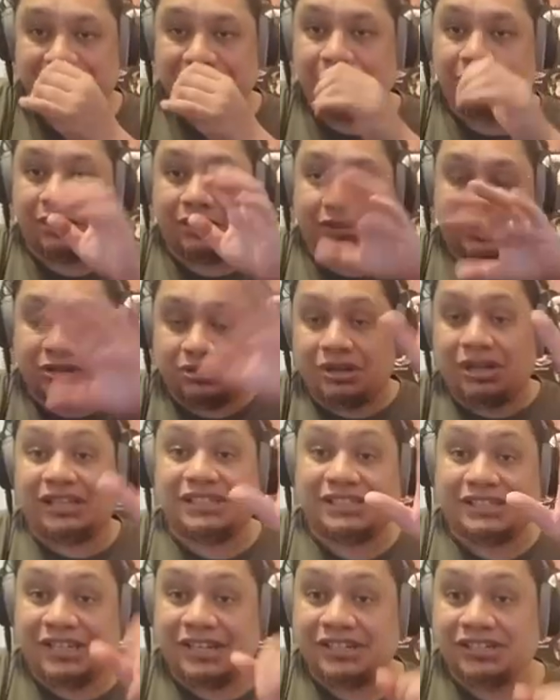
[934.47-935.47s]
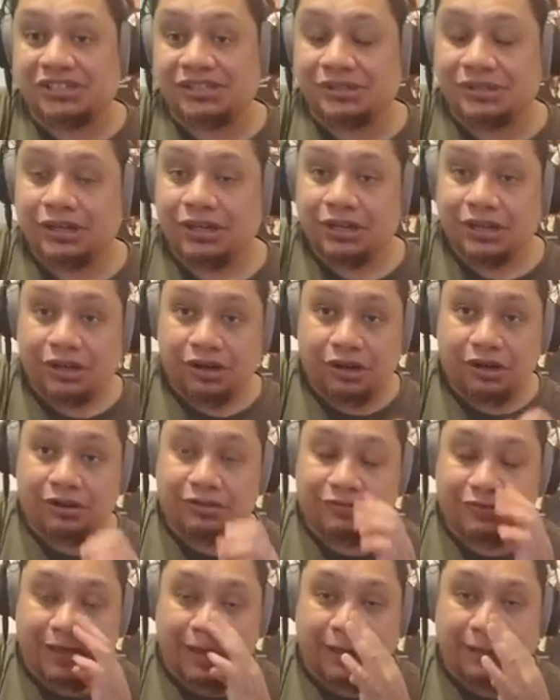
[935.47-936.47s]
the translation of
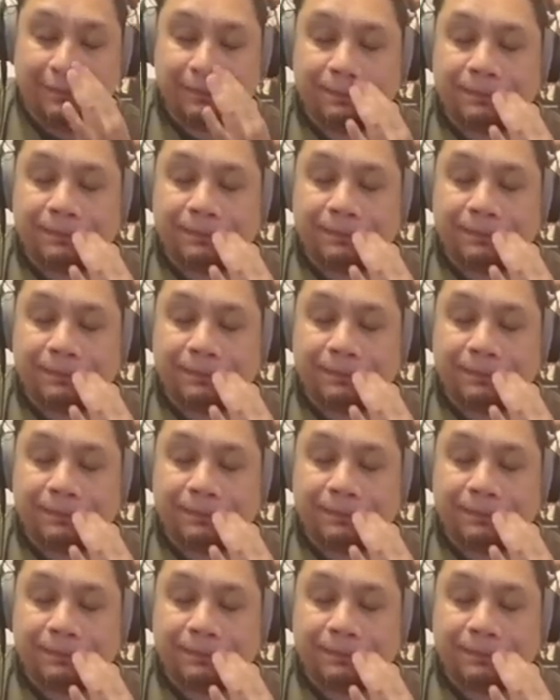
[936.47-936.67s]
that.